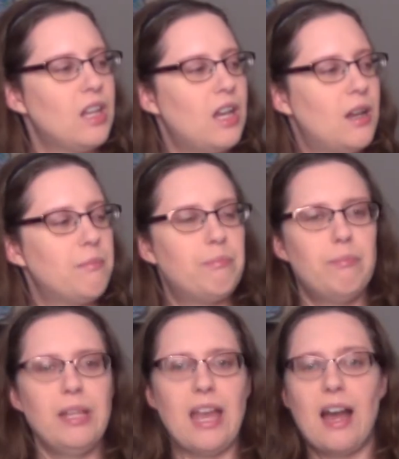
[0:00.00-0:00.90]
Um,
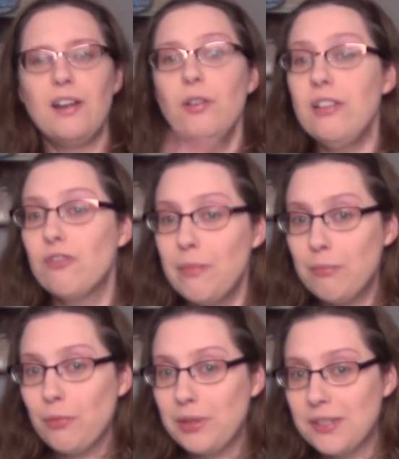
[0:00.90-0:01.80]
but yeah, I don't even
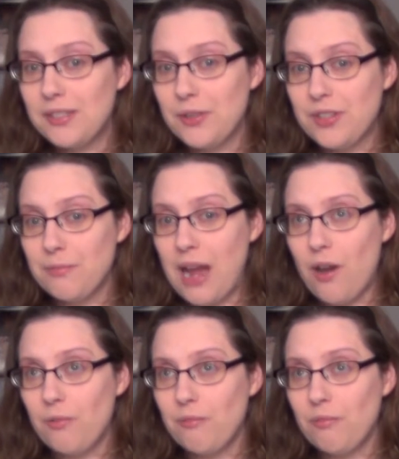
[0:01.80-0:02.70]
remember what the series is about,